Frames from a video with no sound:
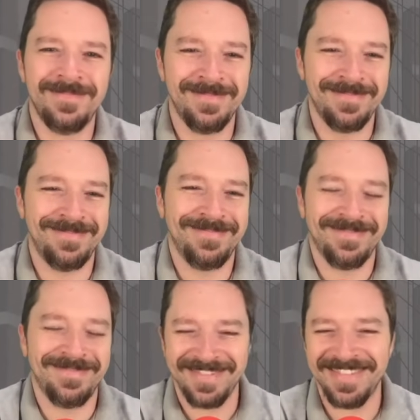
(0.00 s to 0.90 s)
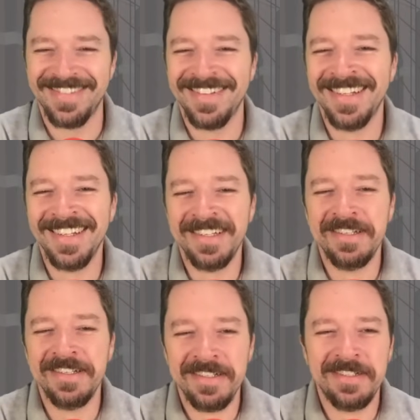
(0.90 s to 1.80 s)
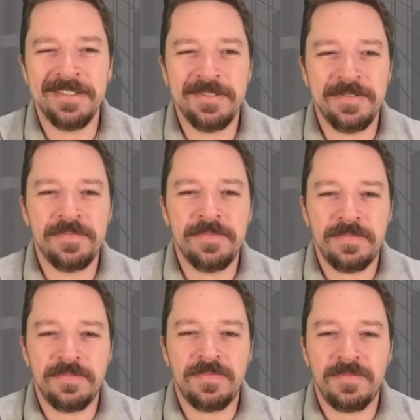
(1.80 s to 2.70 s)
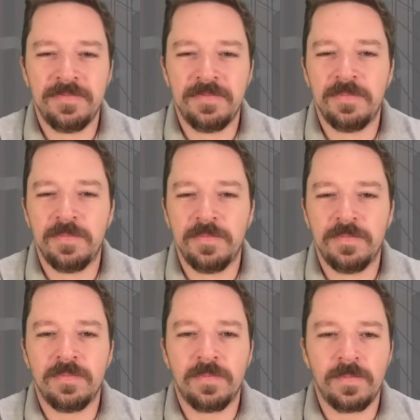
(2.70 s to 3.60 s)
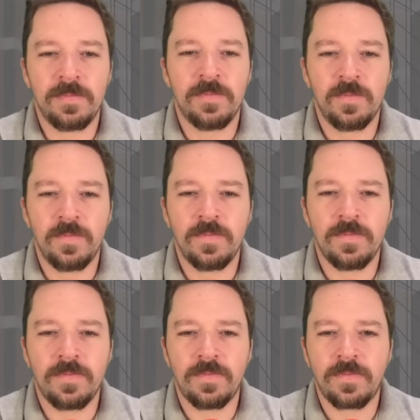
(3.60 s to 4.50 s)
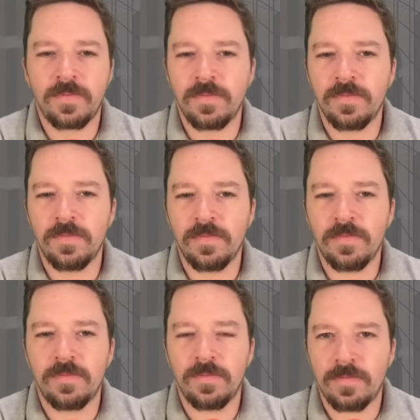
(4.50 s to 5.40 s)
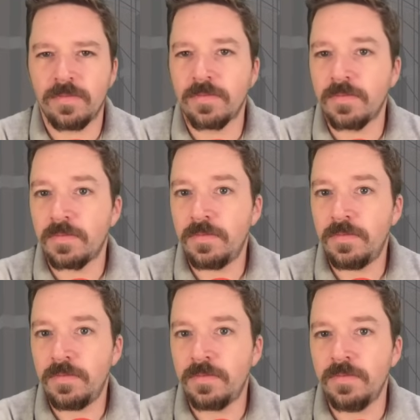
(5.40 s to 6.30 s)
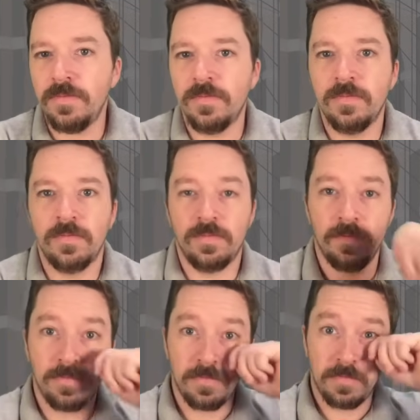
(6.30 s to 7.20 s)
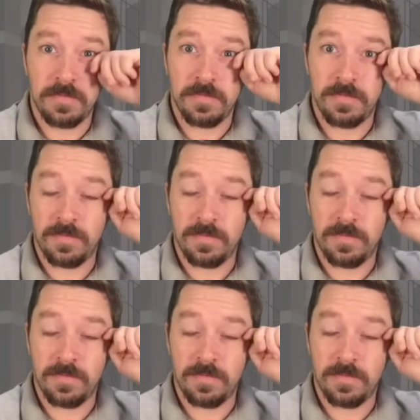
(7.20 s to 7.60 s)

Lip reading: No words are spoken by the person on screen.